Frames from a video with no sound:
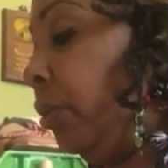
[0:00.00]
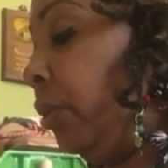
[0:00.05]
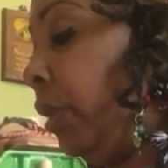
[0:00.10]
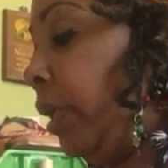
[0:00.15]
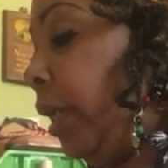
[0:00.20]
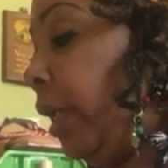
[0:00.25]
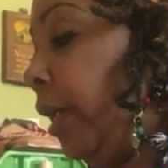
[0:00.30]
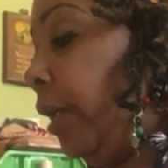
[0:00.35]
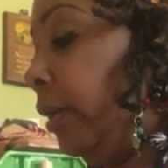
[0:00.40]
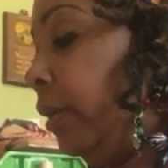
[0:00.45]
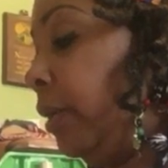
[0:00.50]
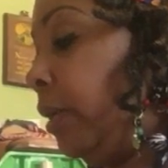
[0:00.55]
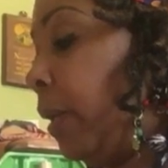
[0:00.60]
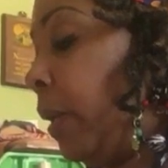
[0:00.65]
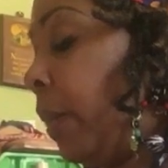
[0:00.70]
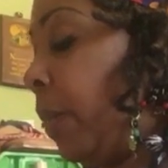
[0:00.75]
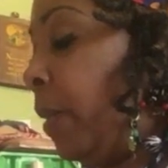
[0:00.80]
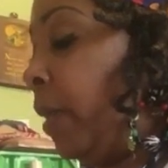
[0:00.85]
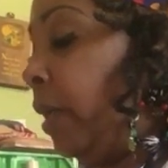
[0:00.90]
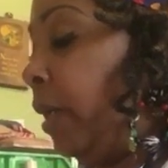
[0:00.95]
that,
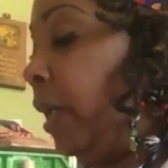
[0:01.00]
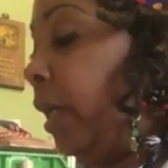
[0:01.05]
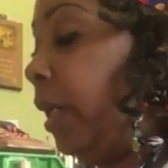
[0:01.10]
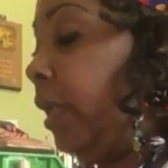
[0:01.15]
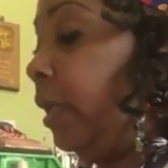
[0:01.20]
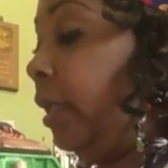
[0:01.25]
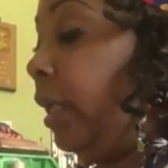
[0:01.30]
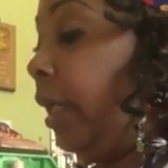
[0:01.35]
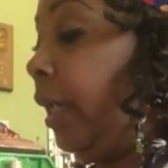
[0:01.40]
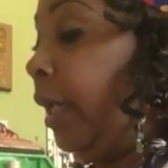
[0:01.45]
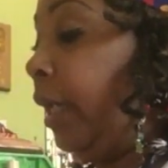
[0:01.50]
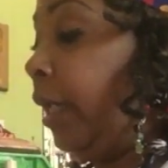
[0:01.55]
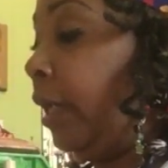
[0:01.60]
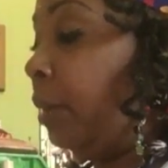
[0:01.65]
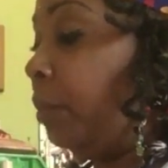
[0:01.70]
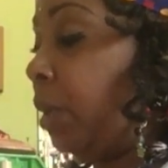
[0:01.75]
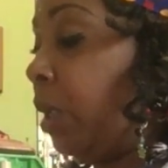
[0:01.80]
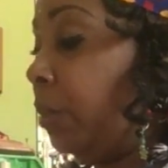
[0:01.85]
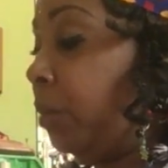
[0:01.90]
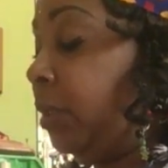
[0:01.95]
and then
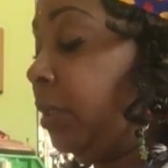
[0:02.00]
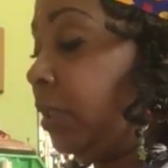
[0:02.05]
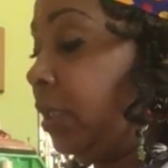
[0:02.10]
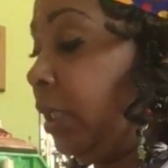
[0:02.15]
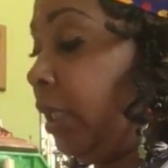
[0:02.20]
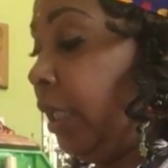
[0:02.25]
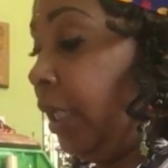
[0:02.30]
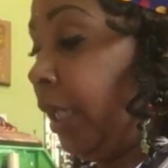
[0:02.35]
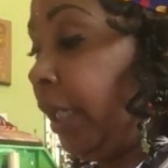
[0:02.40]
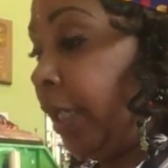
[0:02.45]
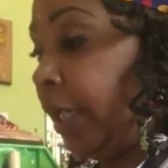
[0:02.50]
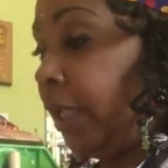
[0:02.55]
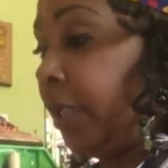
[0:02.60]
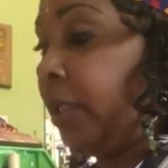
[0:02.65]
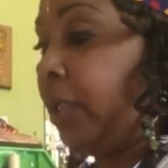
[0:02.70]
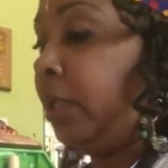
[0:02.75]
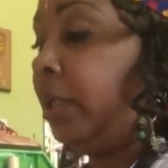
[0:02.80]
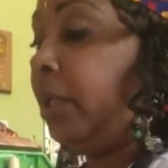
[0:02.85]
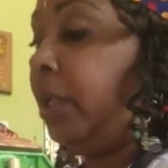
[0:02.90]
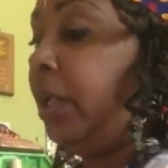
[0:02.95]
I'm coming to the
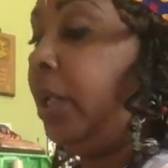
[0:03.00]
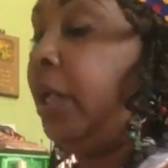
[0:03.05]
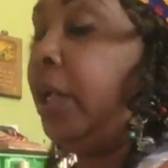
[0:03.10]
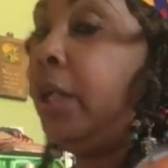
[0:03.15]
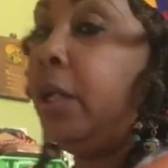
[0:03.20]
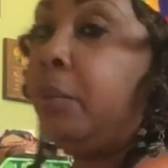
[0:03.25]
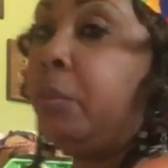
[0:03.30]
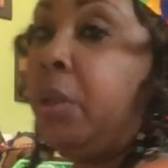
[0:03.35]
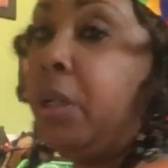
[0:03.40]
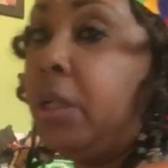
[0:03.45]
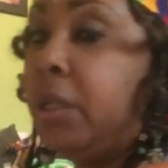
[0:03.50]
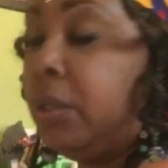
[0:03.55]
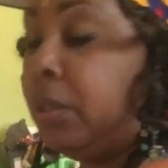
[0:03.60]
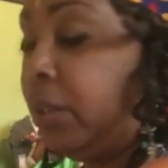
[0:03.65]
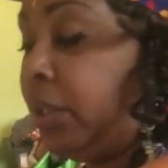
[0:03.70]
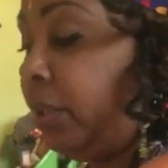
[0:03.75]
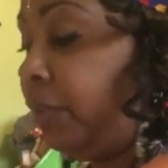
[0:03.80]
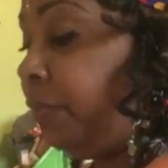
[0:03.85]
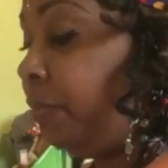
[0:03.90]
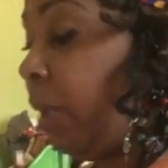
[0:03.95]
end, and I'm gonna
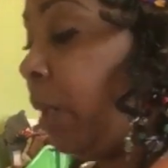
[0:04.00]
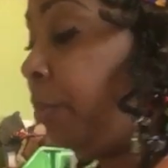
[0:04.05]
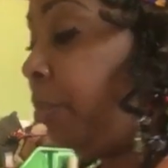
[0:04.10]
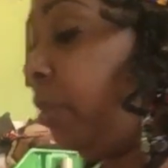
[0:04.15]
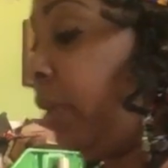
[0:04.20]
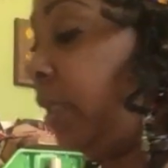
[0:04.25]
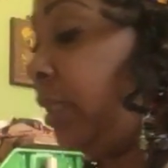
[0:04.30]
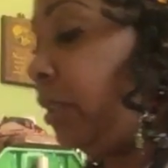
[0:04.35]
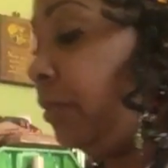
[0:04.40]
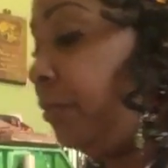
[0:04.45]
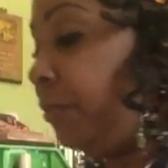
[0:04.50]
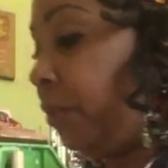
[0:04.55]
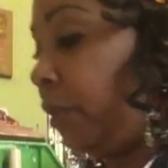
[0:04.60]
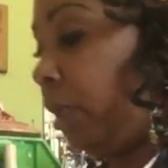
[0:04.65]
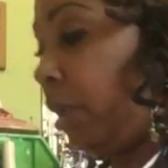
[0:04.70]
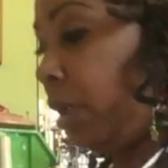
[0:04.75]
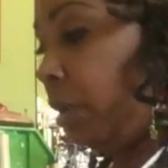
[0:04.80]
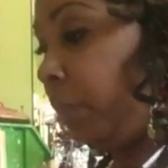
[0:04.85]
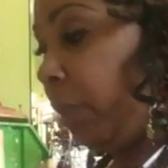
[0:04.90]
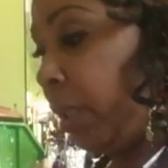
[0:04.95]
lift my presser foot
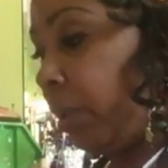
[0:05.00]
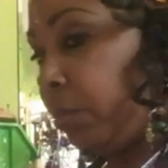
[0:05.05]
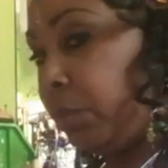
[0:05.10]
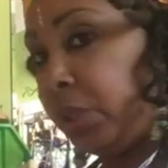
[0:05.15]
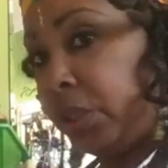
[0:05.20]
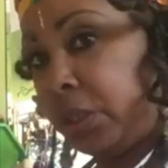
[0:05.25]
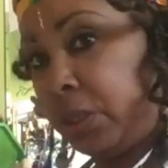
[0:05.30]
up, and I'm just